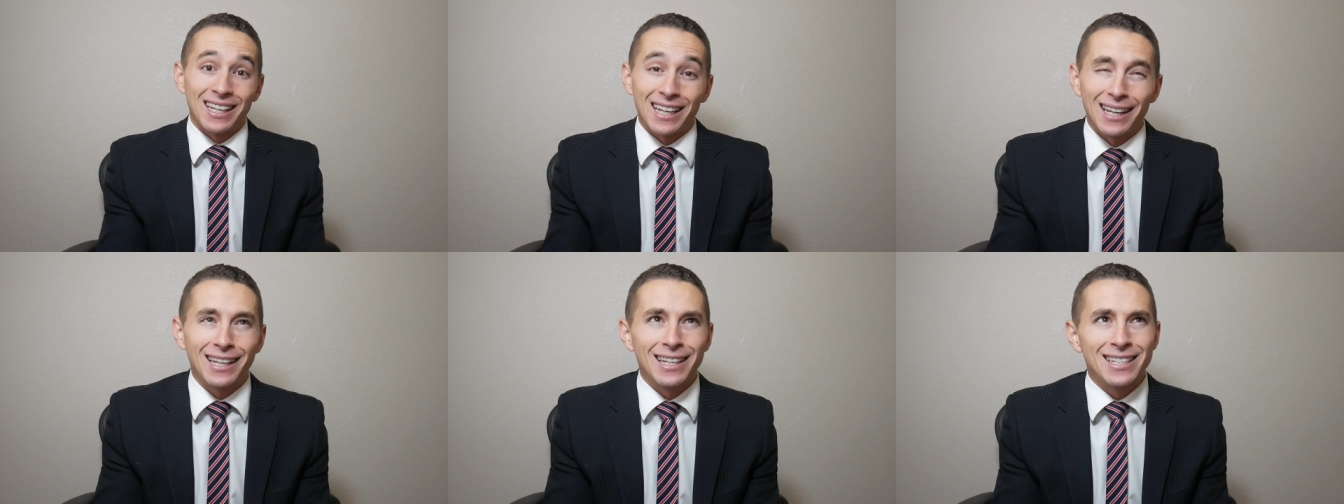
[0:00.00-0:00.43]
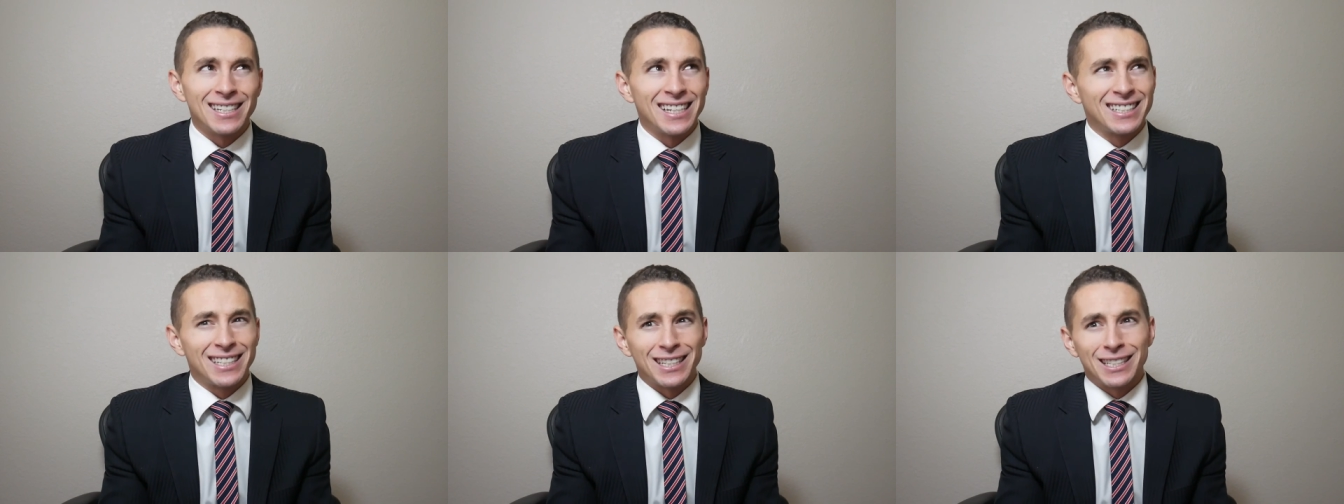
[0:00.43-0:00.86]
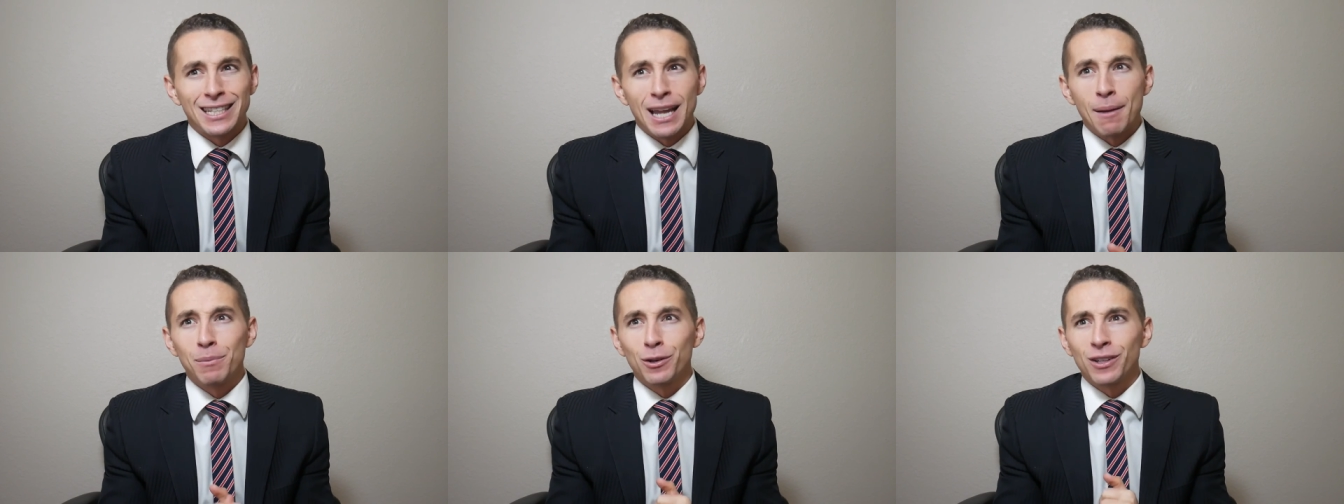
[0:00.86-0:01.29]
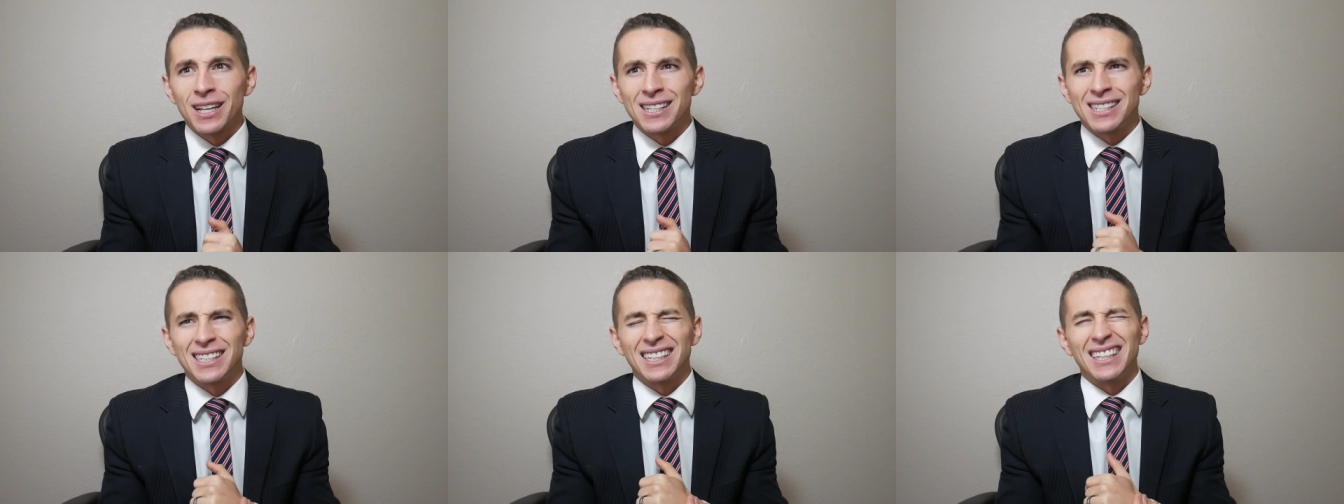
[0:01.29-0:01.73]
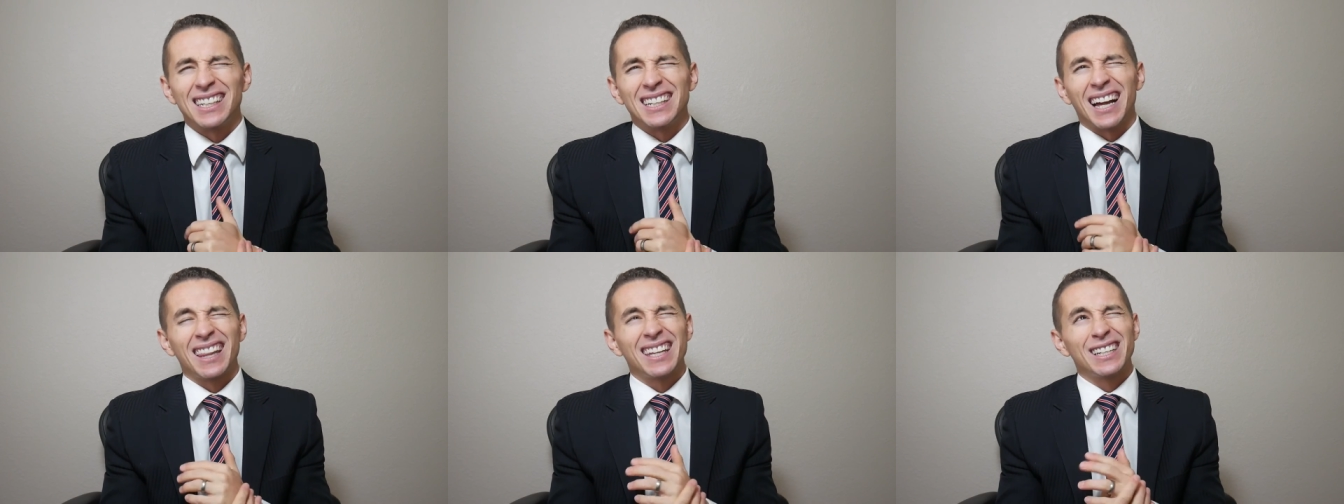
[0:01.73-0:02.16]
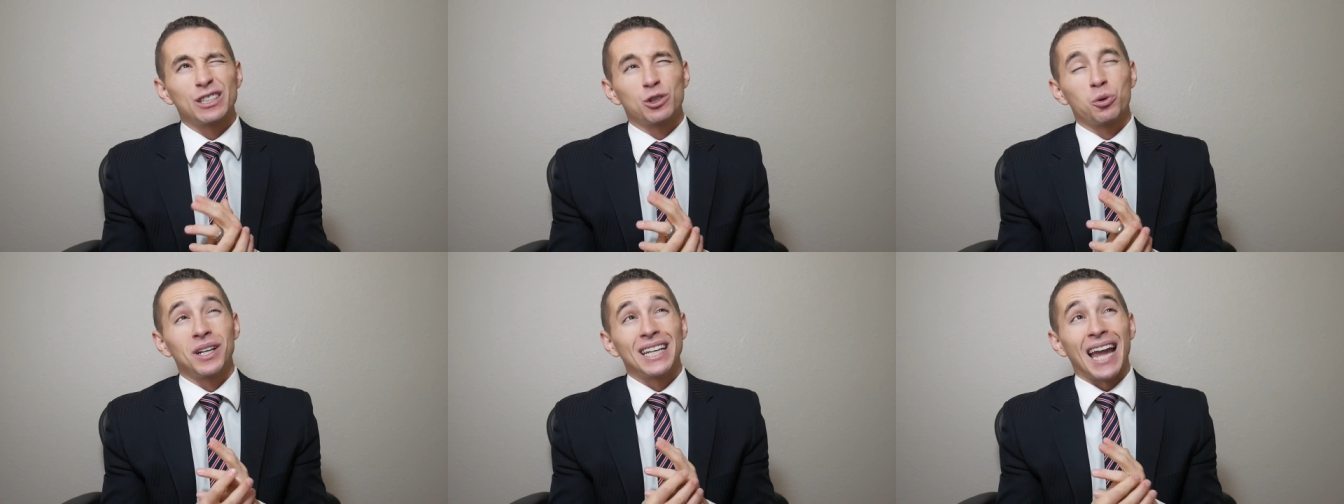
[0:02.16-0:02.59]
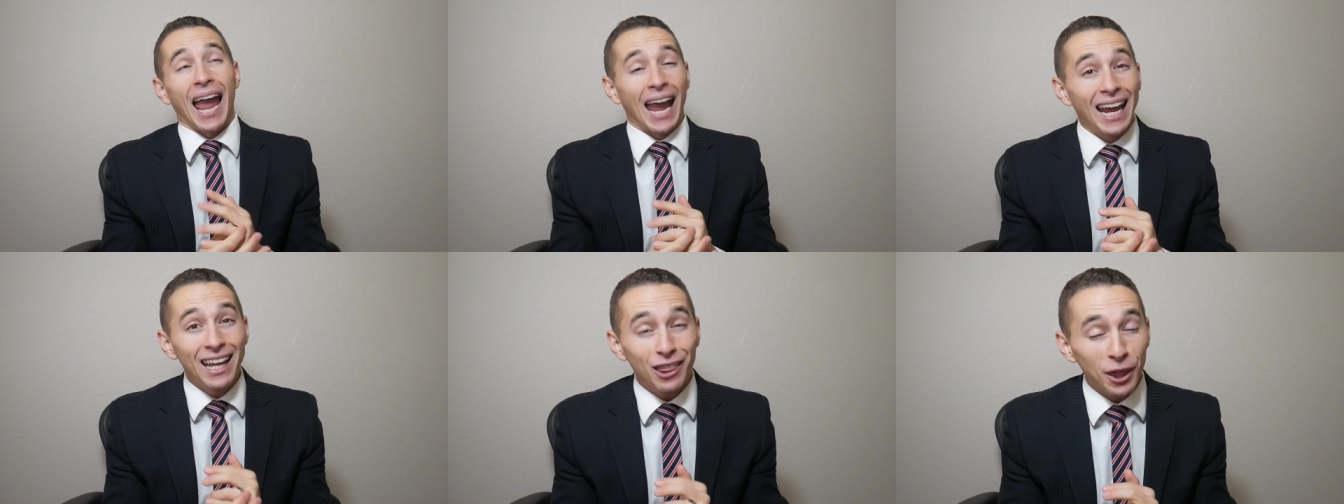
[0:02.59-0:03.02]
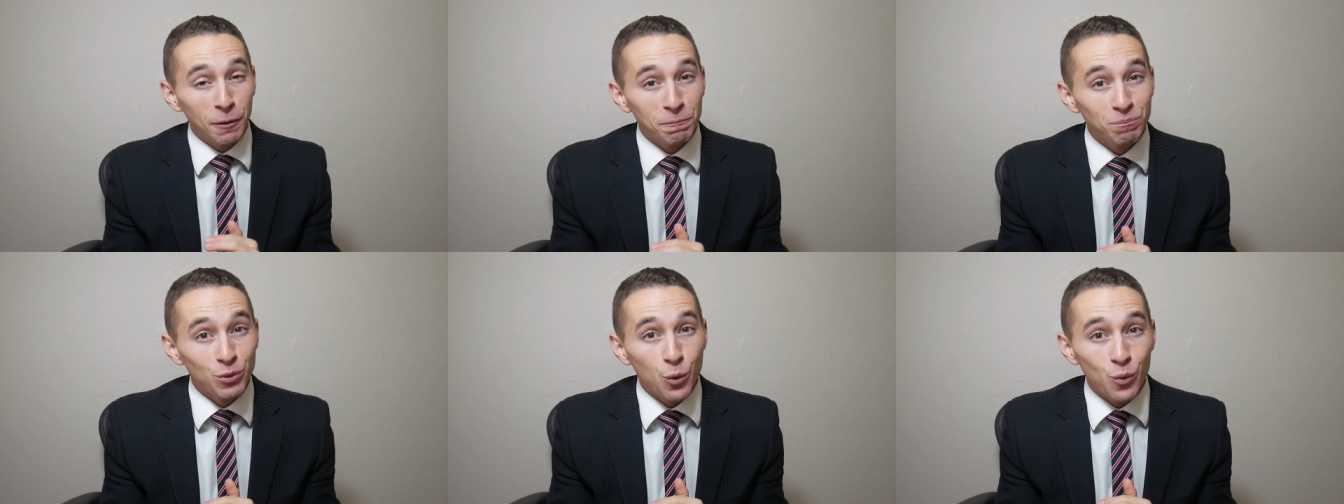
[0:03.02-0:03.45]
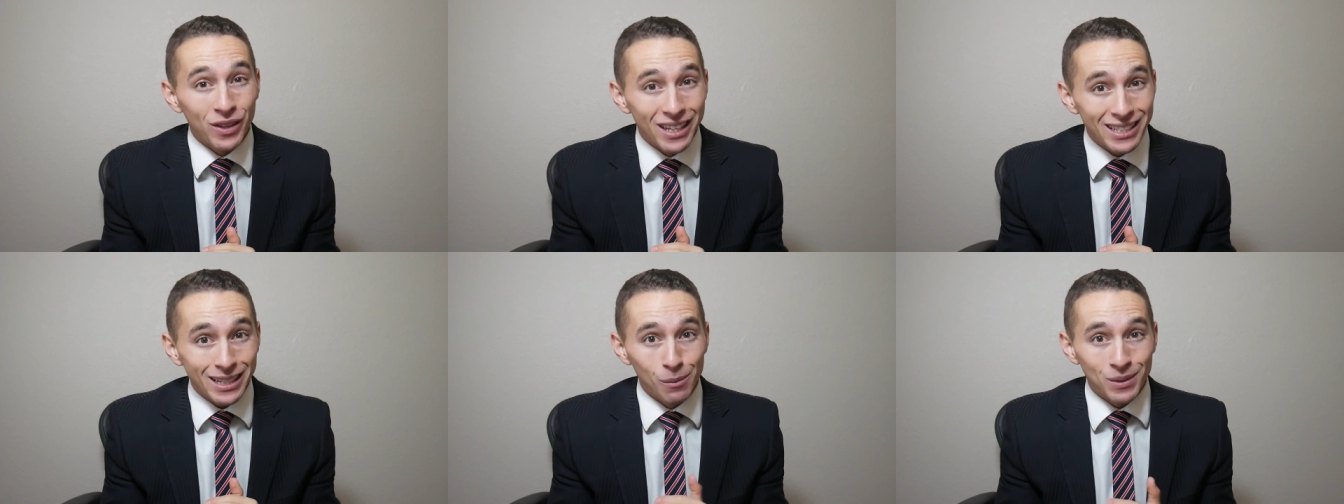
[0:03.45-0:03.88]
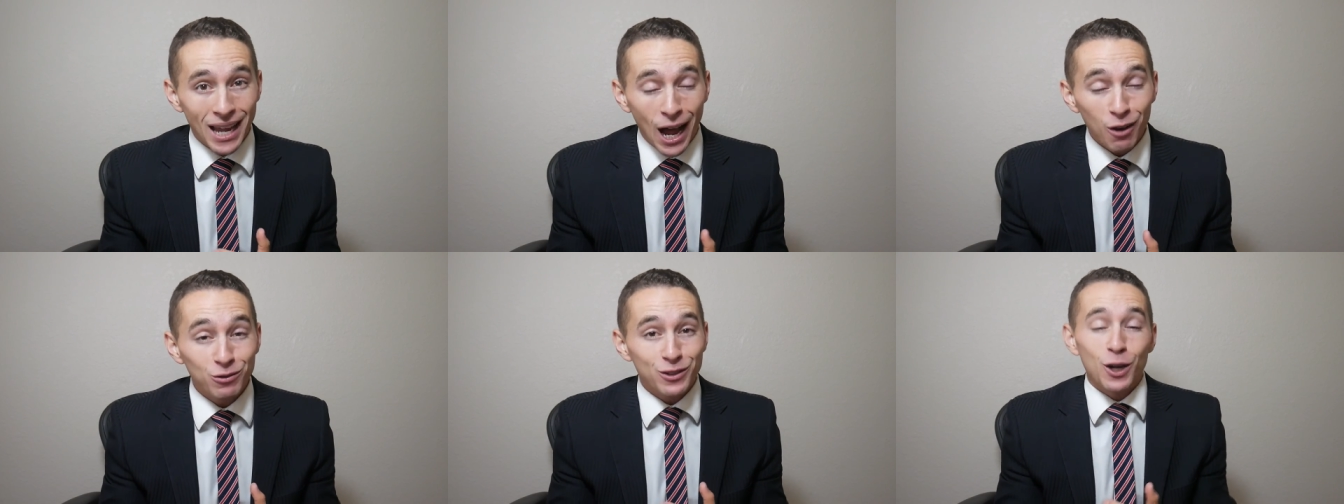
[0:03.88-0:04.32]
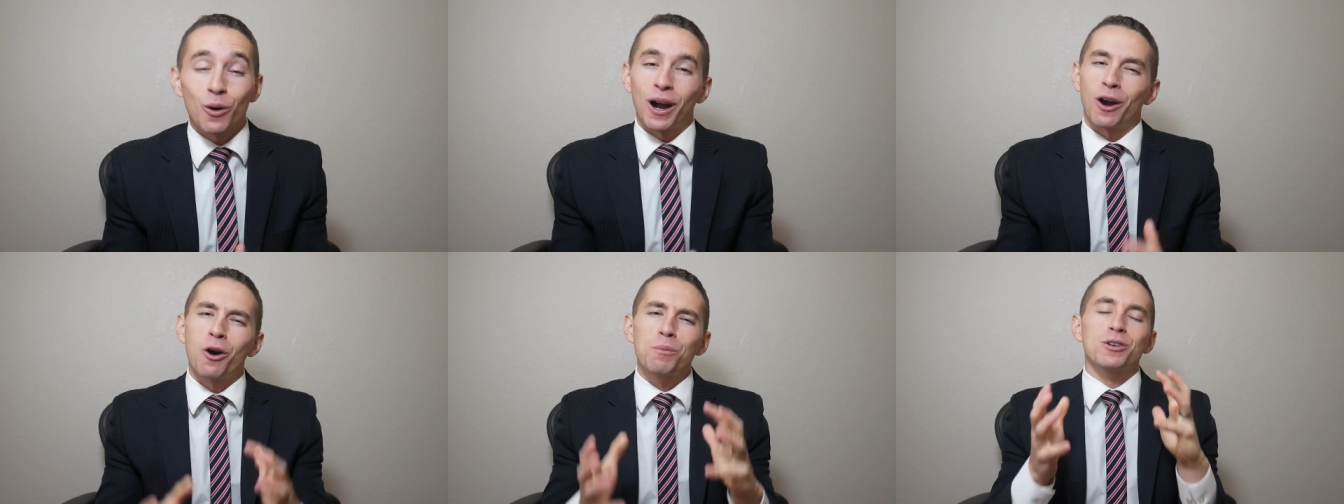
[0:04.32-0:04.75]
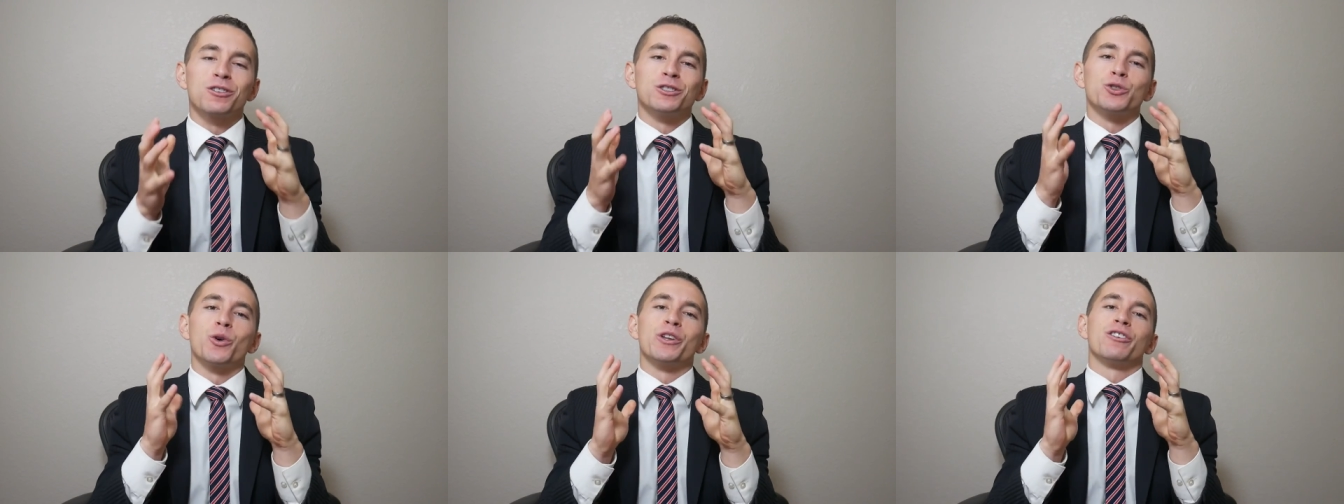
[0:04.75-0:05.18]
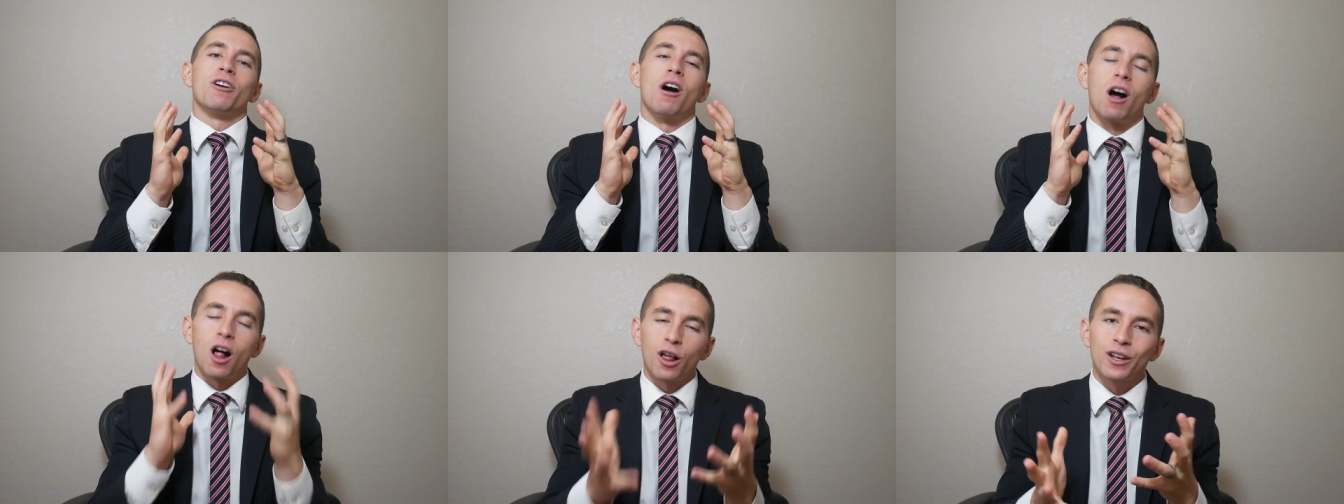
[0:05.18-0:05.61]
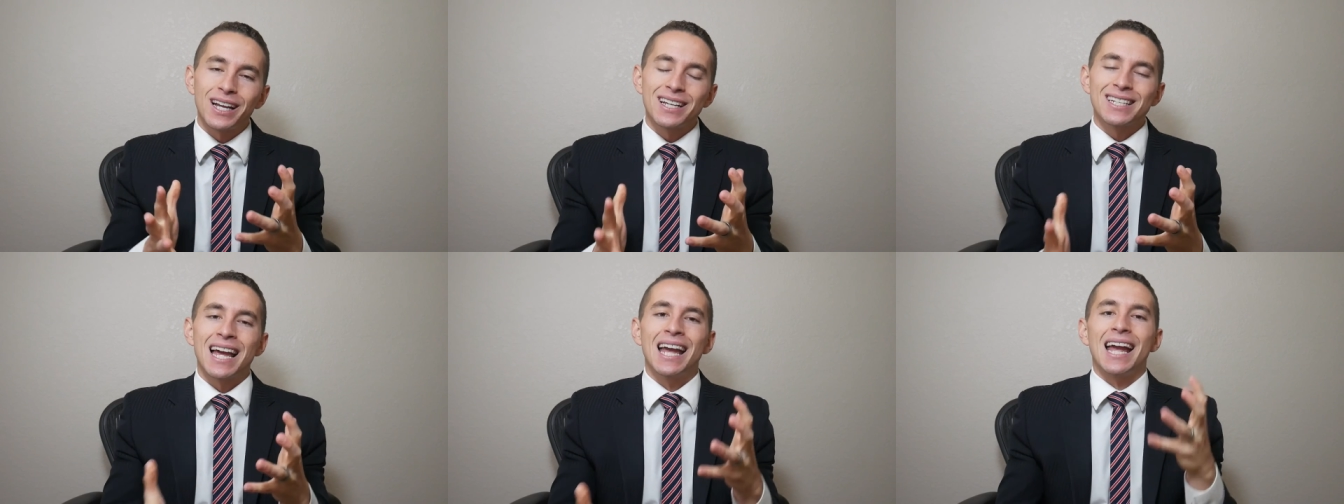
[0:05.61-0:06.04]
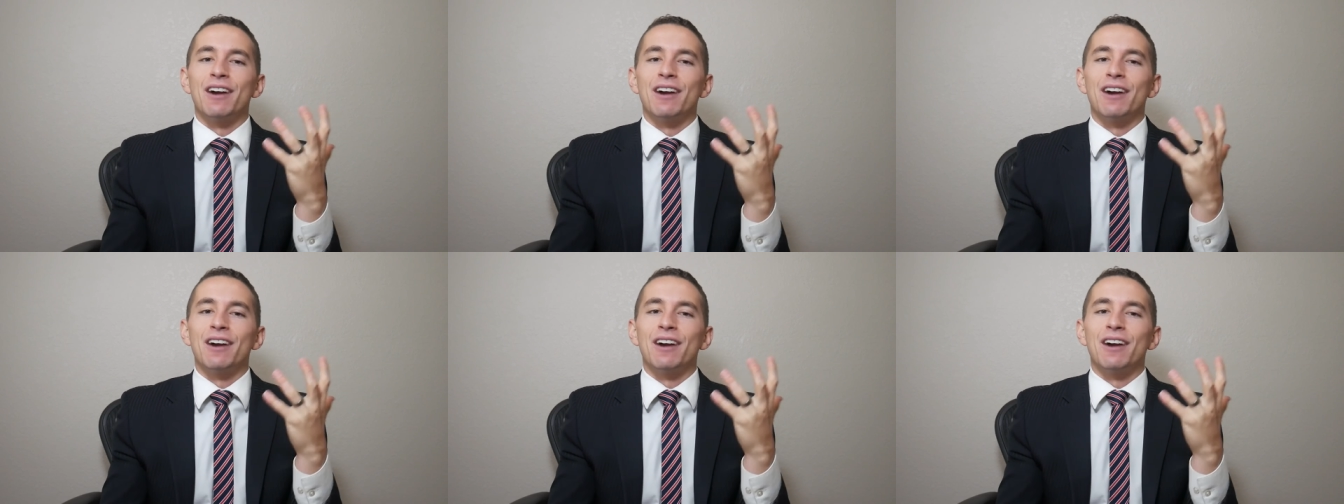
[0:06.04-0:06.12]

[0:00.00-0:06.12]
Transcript: it is, it's December, let's see, I think 28th when this comes out. So I hope you're enjoying your holidays.